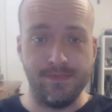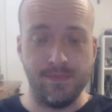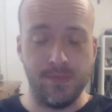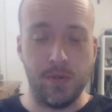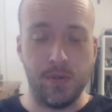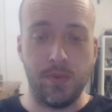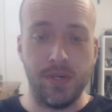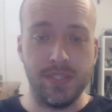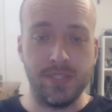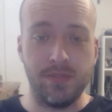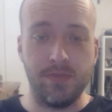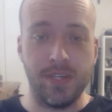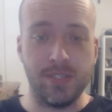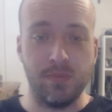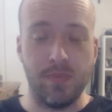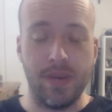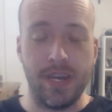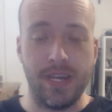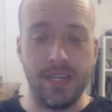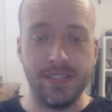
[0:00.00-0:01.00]
Well, it wasn't
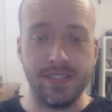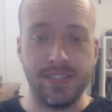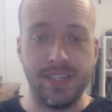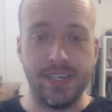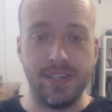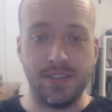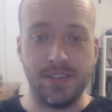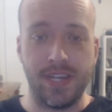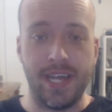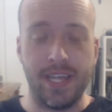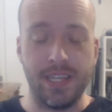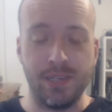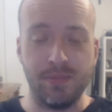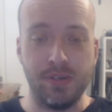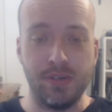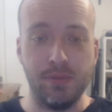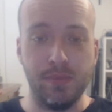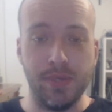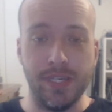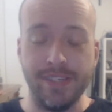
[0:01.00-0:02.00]
WrestleMania style
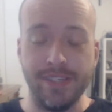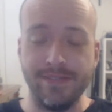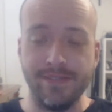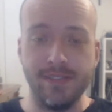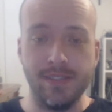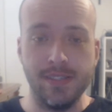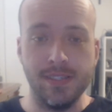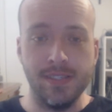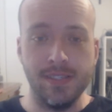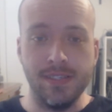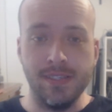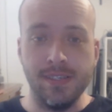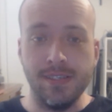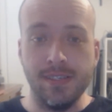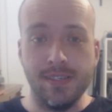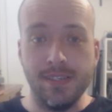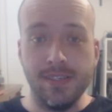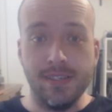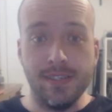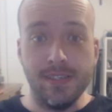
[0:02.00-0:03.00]
caliber, but
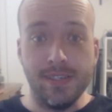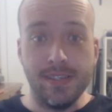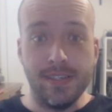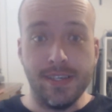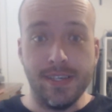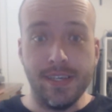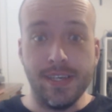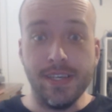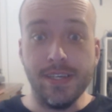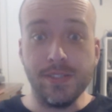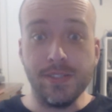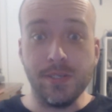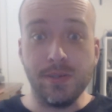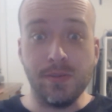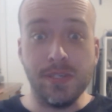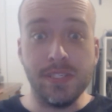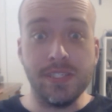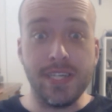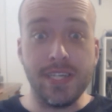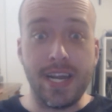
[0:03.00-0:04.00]
it sure
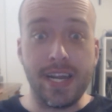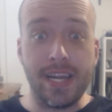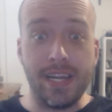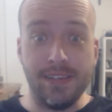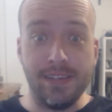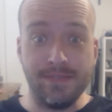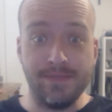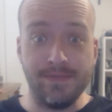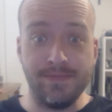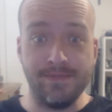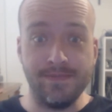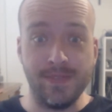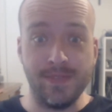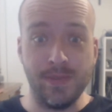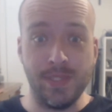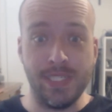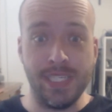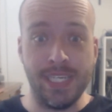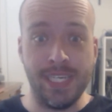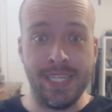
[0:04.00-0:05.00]
was shocking.
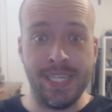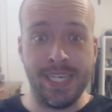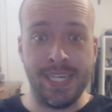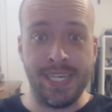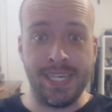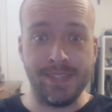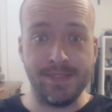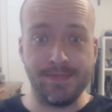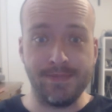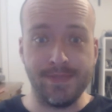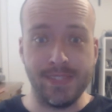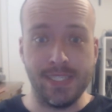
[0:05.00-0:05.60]
Let me tell you that.